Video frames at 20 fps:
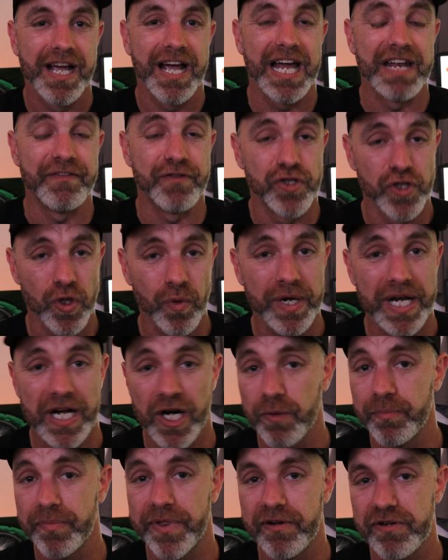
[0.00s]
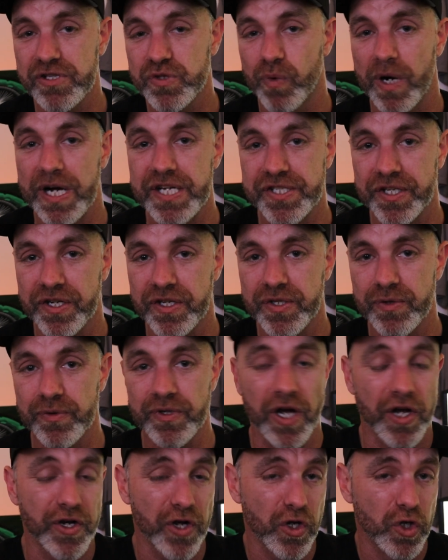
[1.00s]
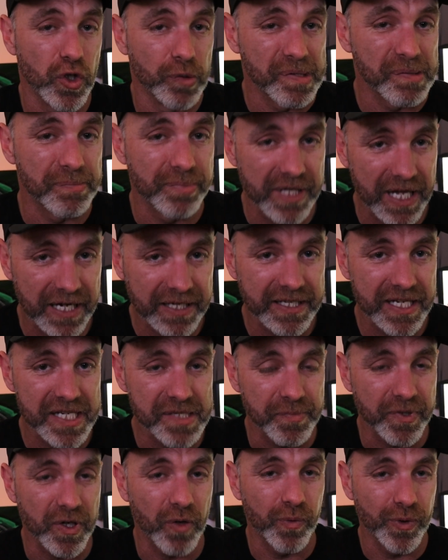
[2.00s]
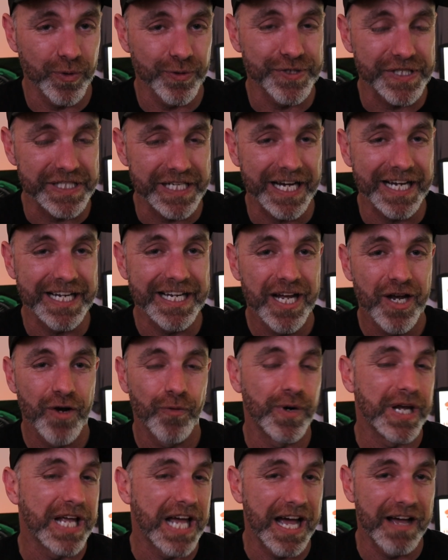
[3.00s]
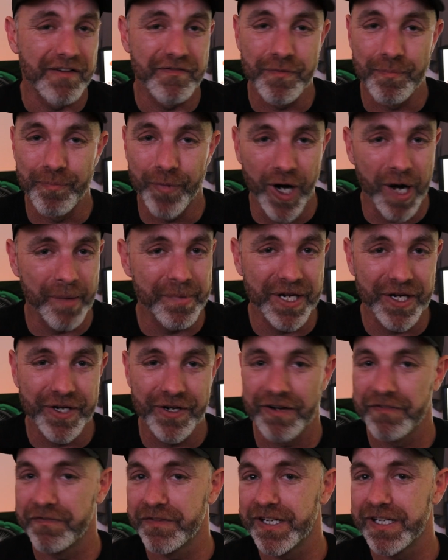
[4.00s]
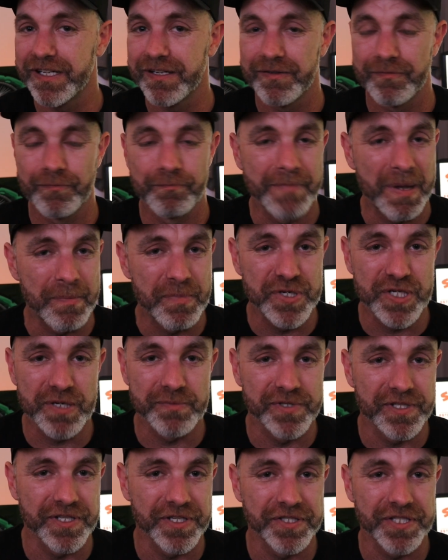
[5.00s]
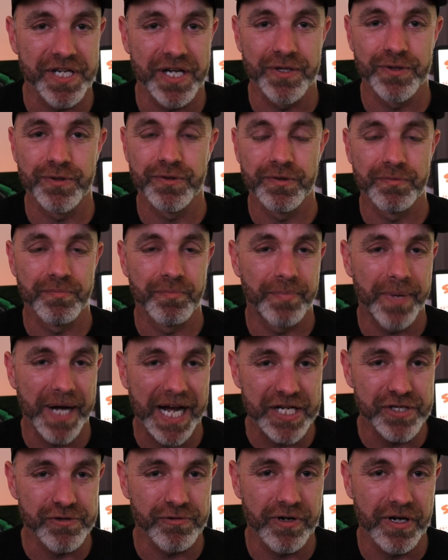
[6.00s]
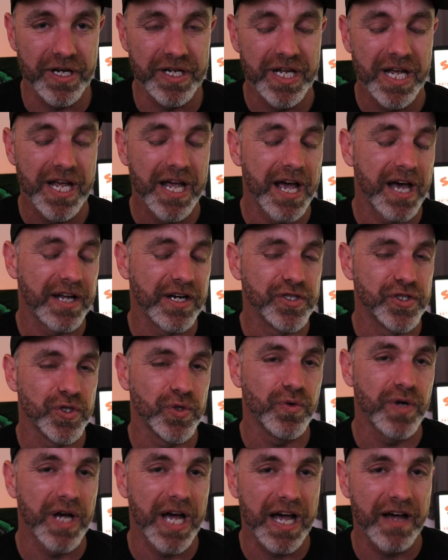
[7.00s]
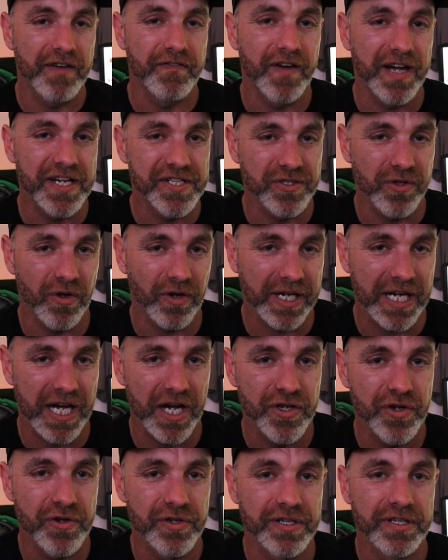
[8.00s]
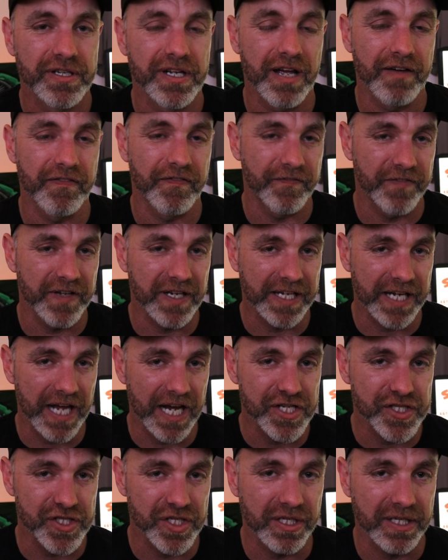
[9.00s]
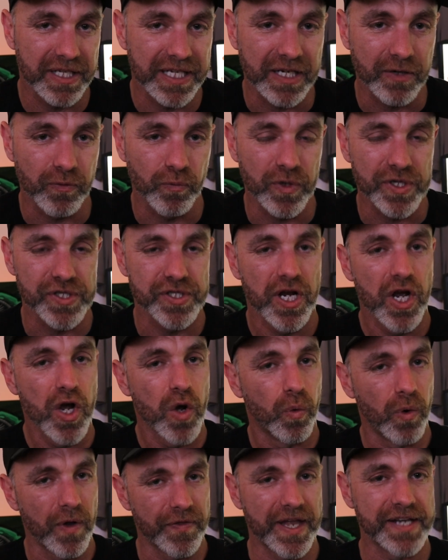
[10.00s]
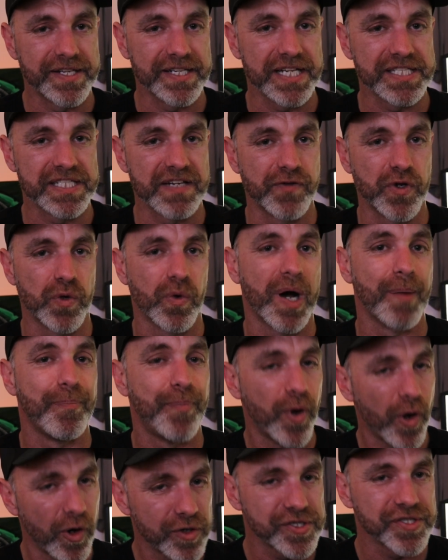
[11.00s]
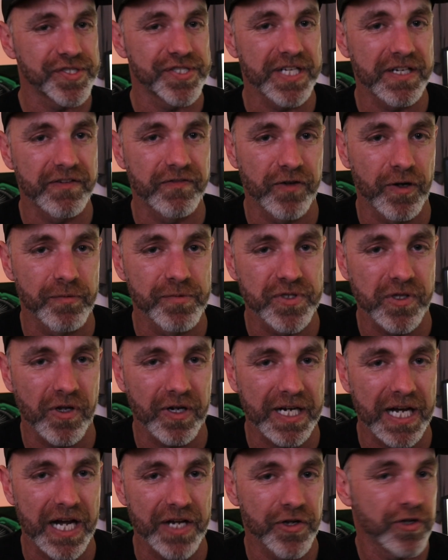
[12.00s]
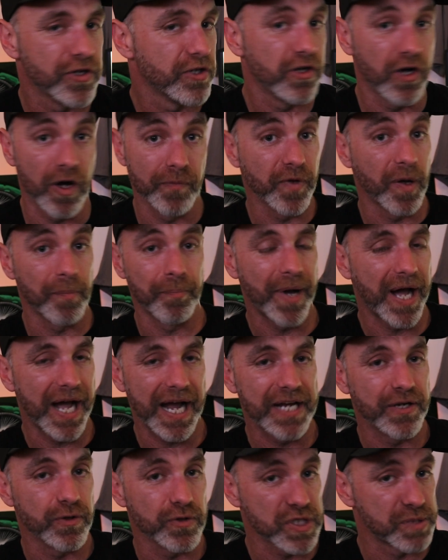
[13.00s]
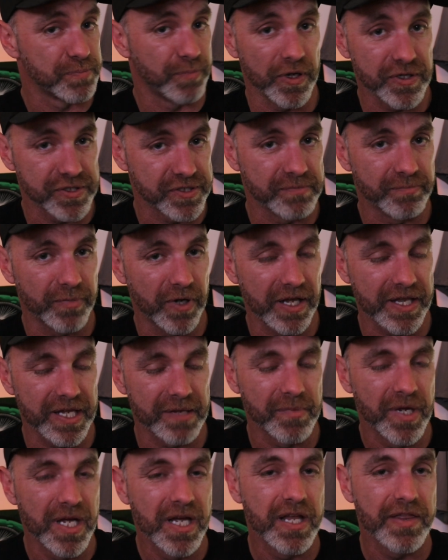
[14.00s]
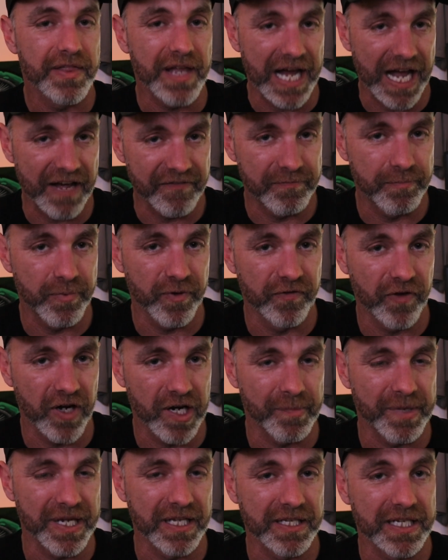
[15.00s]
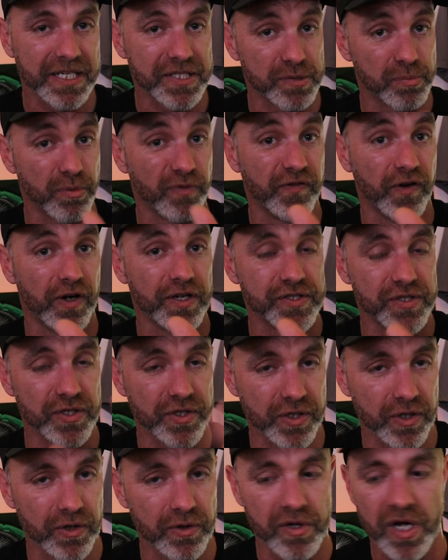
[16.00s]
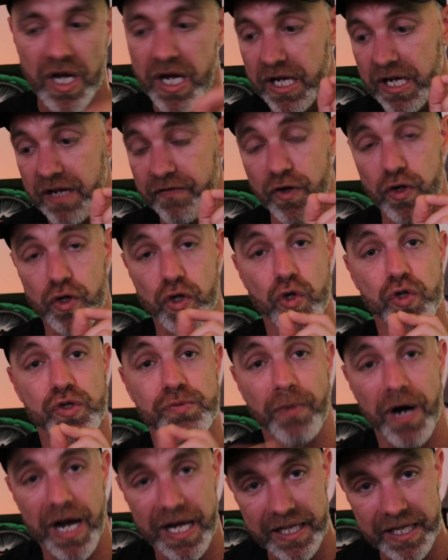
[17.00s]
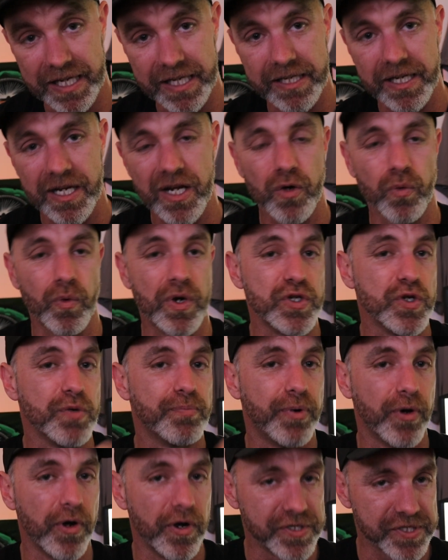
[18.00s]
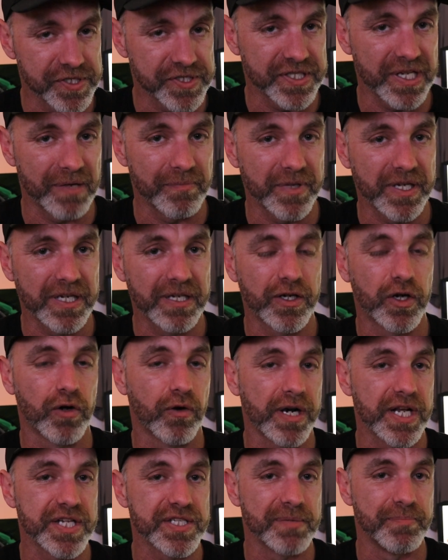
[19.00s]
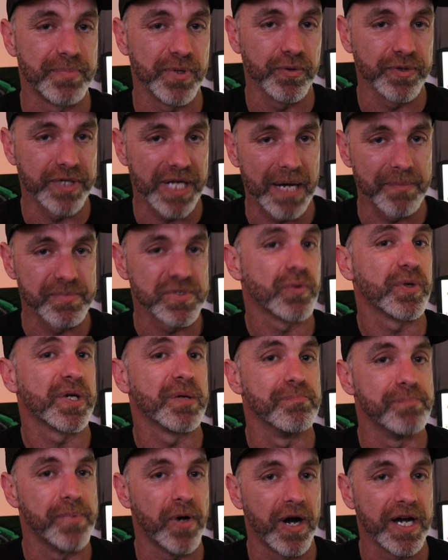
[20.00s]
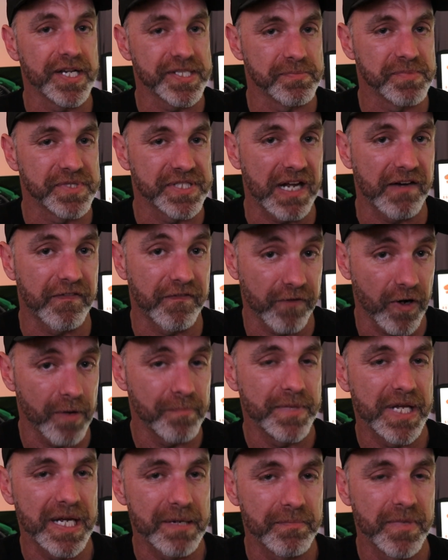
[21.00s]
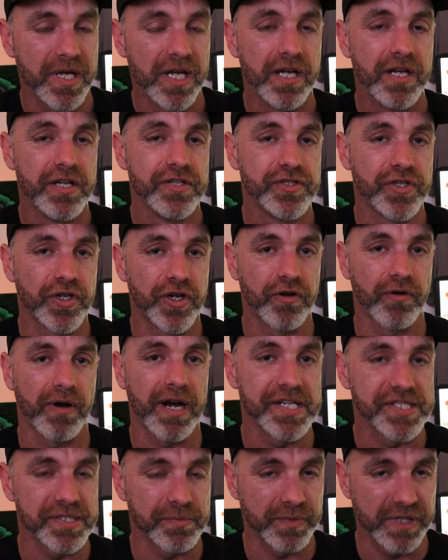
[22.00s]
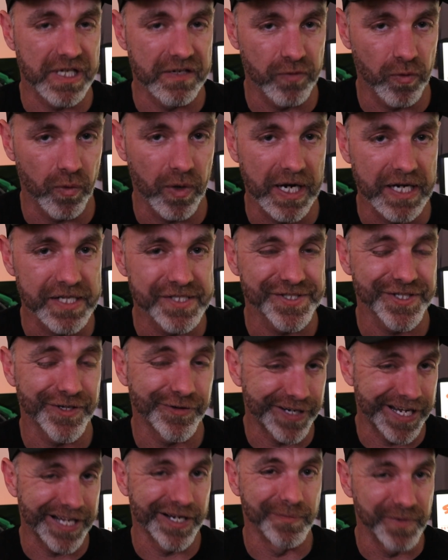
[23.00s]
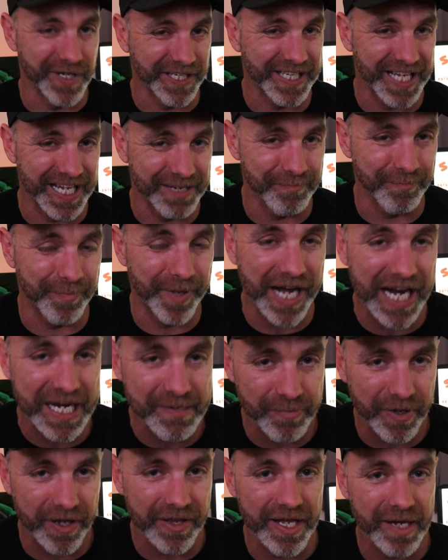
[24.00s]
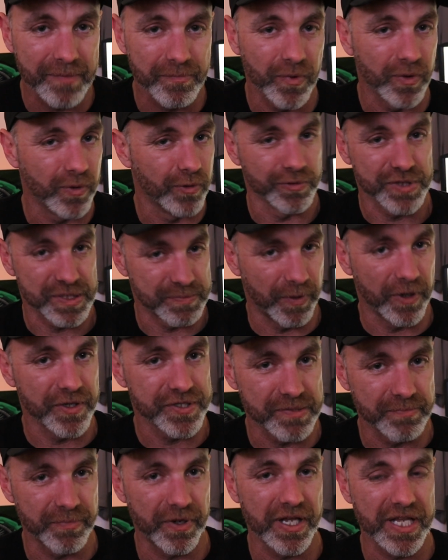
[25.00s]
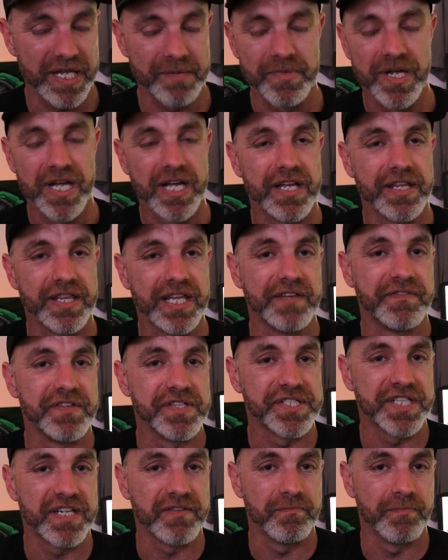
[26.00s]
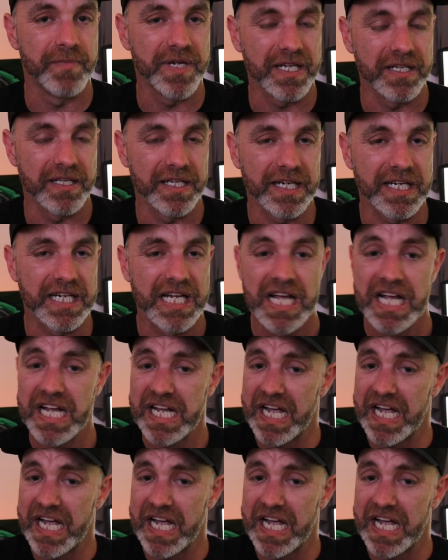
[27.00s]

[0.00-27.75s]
And if you do want to help, there is ways you can do it. I don't normally plug these, but I will today. We have Buy Me a Coffee, membership to the channel, Patreon, and I do have a Slot Car Union affiliation link, which what that does, if you are purchasing from Slot Car Union, I'm not paid or sponsored by them. They have provided me a link to provide to you. If you use my link, when you purchase something, credits are built up so we can buy some stuff from them to create some giveaways. So again, I'm not getting paid by them or sponsored by them. They've just given me a link.